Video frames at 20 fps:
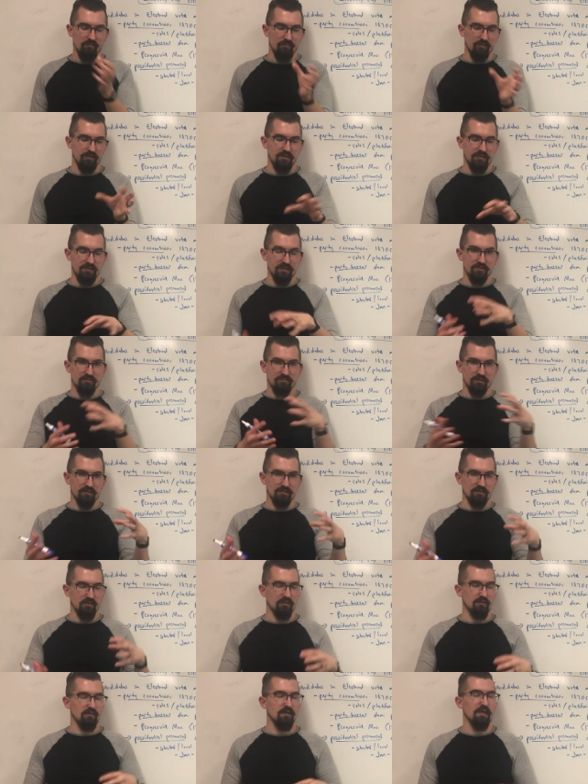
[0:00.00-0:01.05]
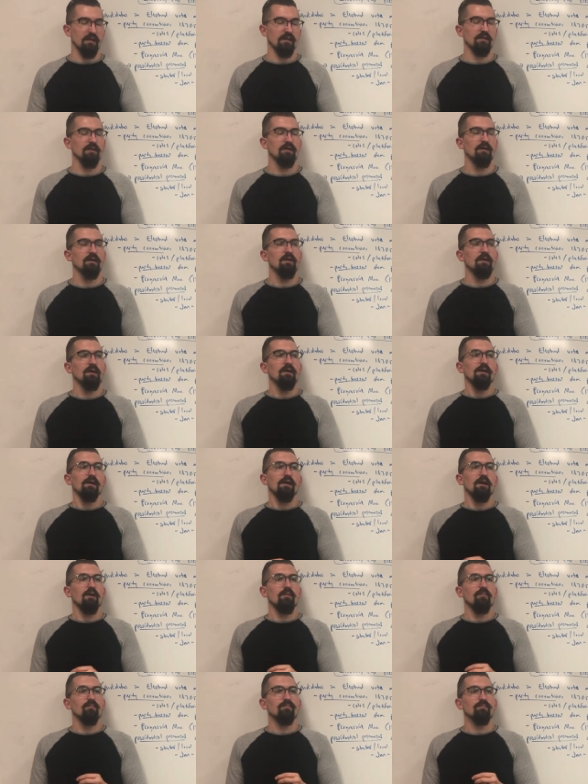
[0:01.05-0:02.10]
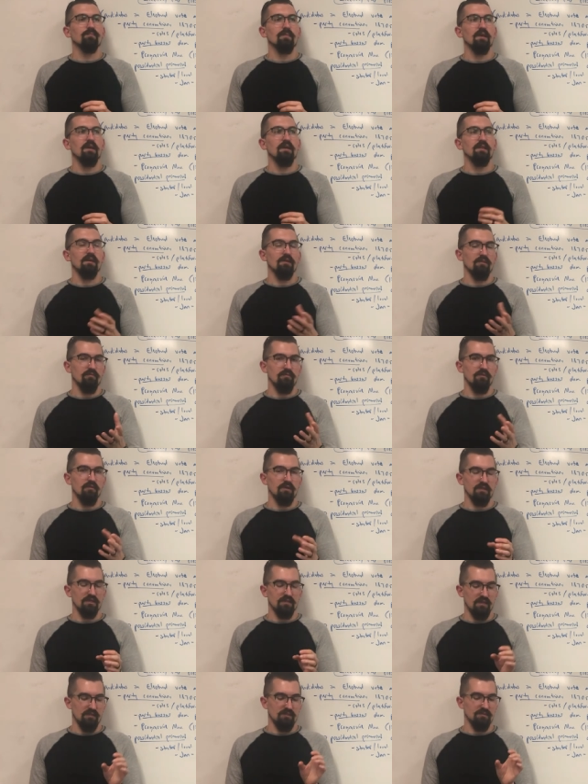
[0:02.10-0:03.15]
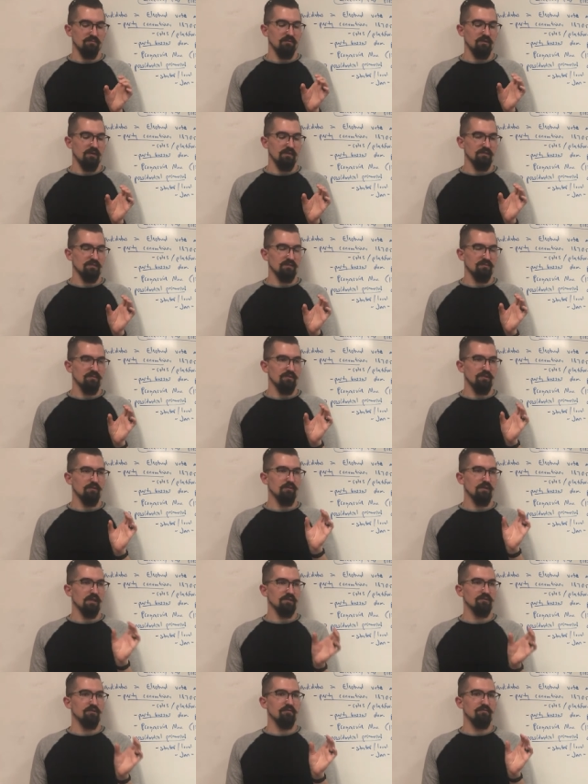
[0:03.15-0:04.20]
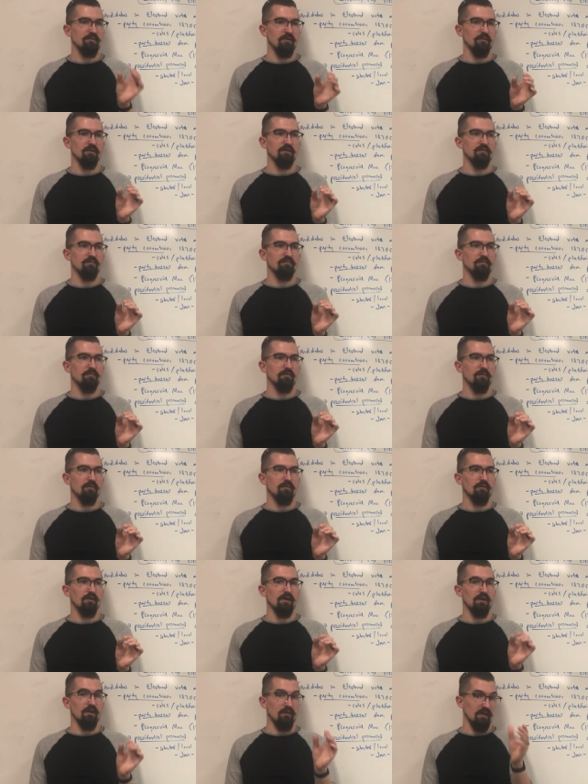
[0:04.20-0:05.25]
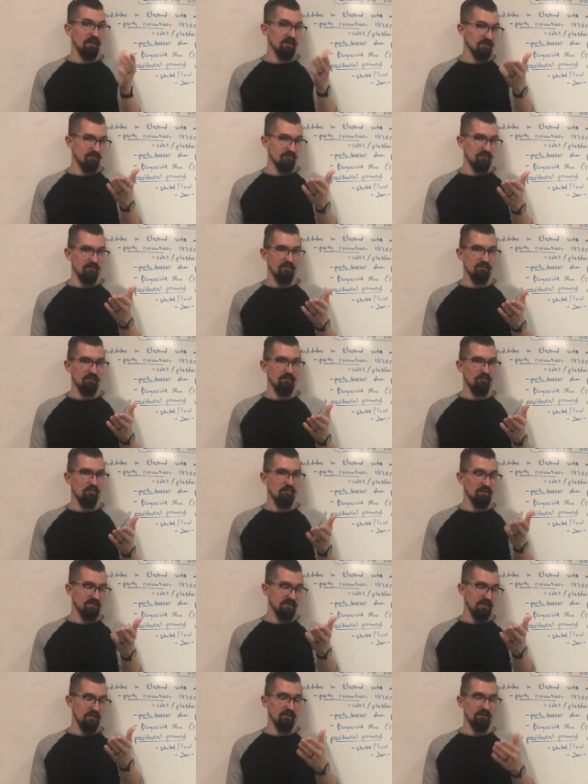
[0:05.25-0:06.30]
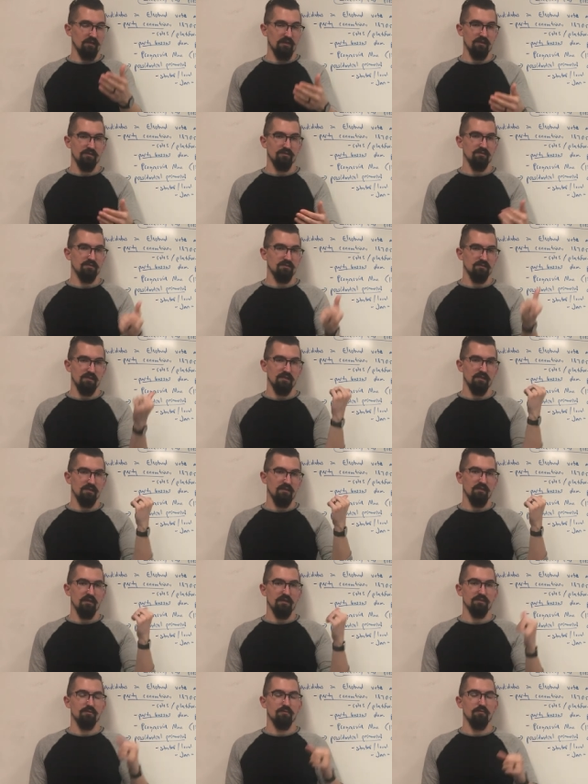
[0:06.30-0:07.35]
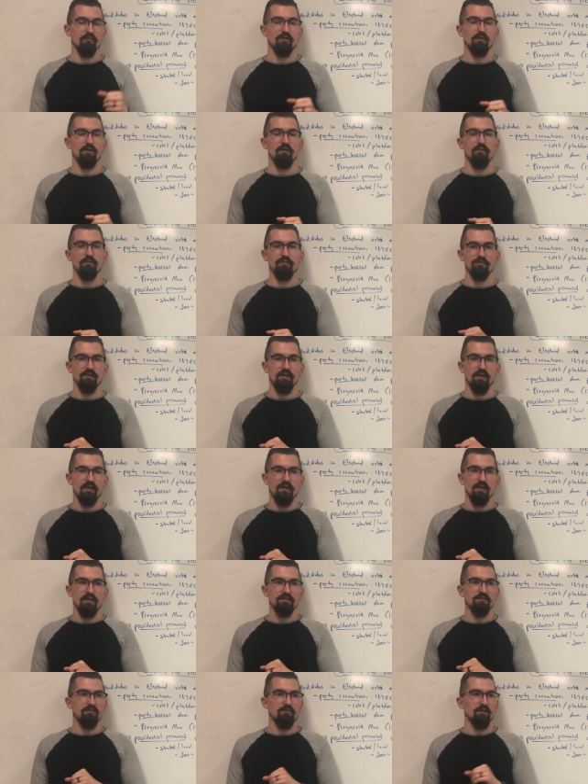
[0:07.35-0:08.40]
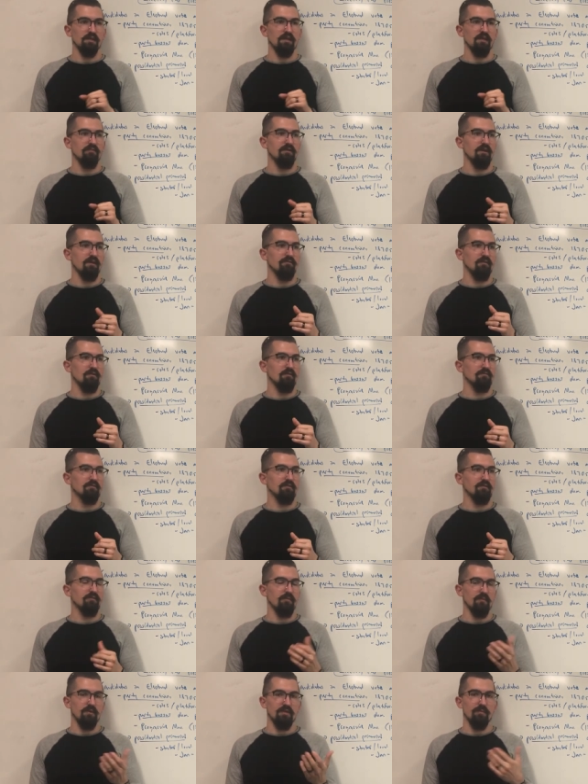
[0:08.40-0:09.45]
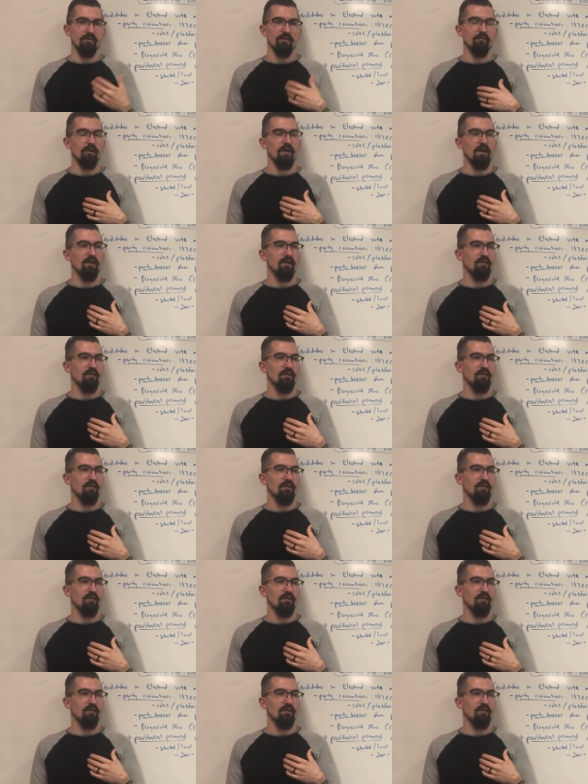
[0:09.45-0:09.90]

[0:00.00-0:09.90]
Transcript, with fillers: what the districts look like and how the voting takes place. You're actually voting for an elector or a delegate, just like the Electoral College. So again, if I'm a Democrat